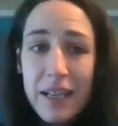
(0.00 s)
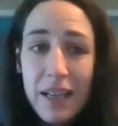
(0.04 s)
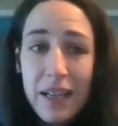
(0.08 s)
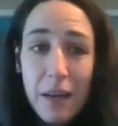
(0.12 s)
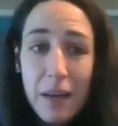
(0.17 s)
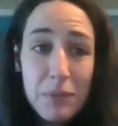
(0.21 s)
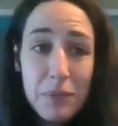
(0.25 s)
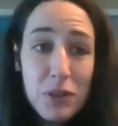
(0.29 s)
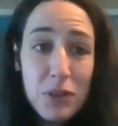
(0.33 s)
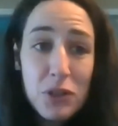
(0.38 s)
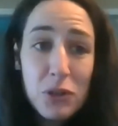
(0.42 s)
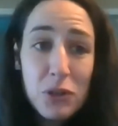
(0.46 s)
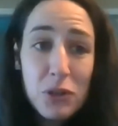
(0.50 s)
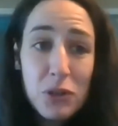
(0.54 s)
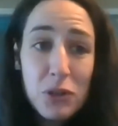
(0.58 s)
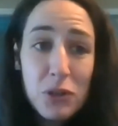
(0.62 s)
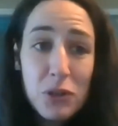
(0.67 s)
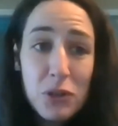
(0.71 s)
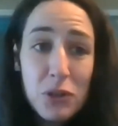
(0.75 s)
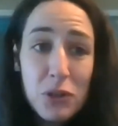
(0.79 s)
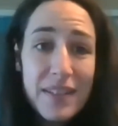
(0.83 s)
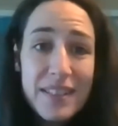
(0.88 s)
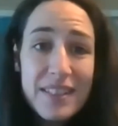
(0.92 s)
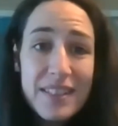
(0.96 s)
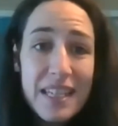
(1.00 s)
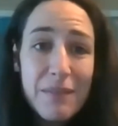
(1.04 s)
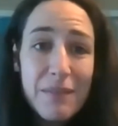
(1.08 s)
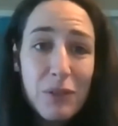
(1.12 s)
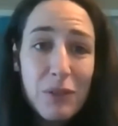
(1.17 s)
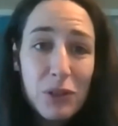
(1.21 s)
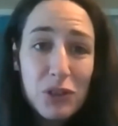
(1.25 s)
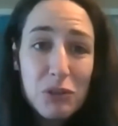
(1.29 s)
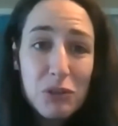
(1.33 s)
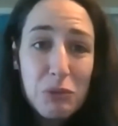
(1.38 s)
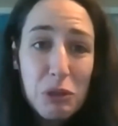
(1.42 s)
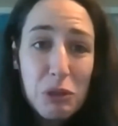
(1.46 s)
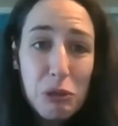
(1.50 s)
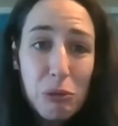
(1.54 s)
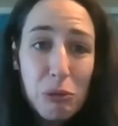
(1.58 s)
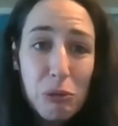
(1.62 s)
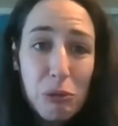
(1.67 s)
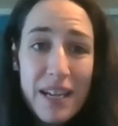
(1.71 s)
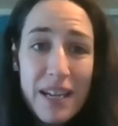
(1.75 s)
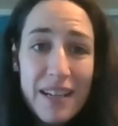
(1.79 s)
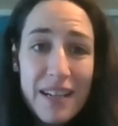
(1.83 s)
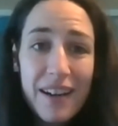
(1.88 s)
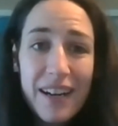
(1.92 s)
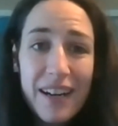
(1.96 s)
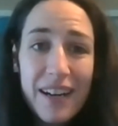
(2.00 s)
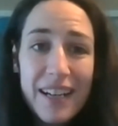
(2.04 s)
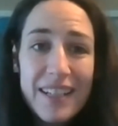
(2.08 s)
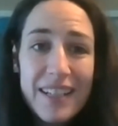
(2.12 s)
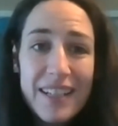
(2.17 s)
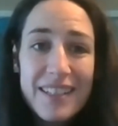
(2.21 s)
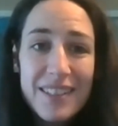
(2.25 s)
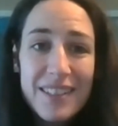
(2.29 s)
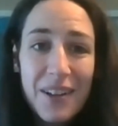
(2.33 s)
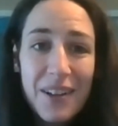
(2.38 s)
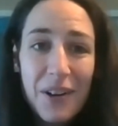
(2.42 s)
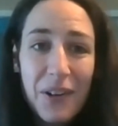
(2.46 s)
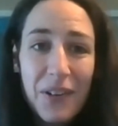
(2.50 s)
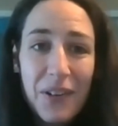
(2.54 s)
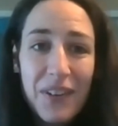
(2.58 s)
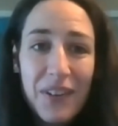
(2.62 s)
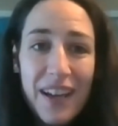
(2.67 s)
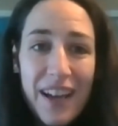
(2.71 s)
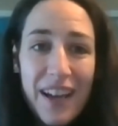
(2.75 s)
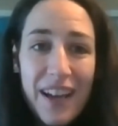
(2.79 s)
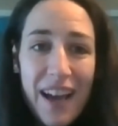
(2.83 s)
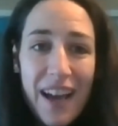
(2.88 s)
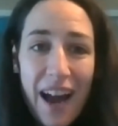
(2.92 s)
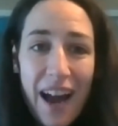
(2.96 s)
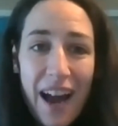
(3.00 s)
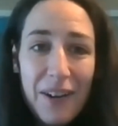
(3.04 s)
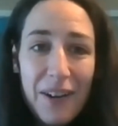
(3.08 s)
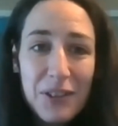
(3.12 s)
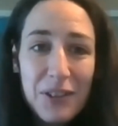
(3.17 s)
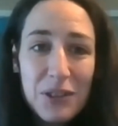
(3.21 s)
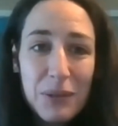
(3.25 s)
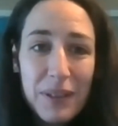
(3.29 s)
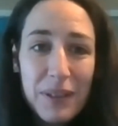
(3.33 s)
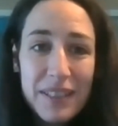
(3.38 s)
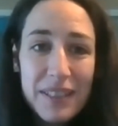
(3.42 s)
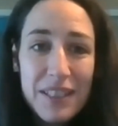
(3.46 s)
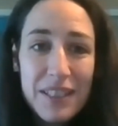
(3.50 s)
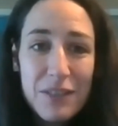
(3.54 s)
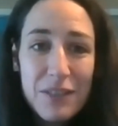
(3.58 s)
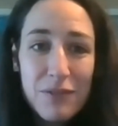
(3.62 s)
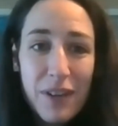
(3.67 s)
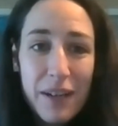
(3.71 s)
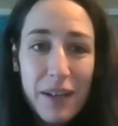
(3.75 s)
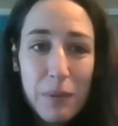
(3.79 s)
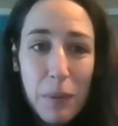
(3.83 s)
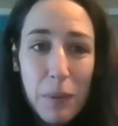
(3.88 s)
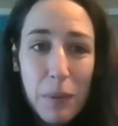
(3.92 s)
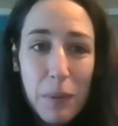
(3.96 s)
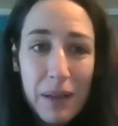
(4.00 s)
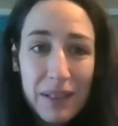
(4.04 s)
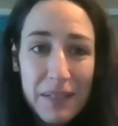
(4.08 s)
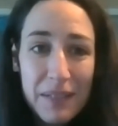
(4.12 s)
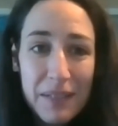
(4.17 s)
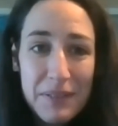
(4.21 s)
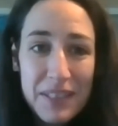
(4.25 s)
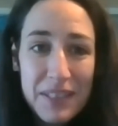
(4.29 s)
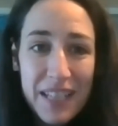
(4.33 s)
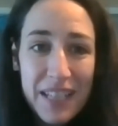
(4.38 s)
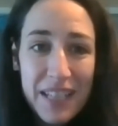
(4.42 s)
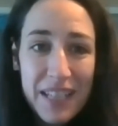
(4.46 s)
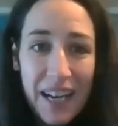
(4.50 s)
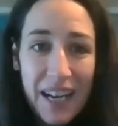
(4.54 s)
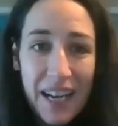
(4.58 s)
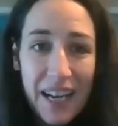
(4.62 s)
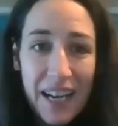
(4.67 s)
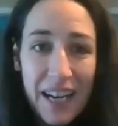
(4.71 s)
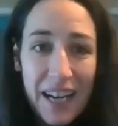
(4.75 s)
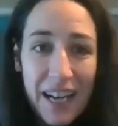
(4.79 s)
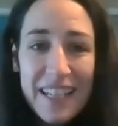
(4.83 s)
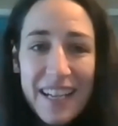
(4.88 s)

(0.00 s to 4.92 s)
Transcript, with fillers: I'm sure FSC have got some great guides on how to identify wildlife scat.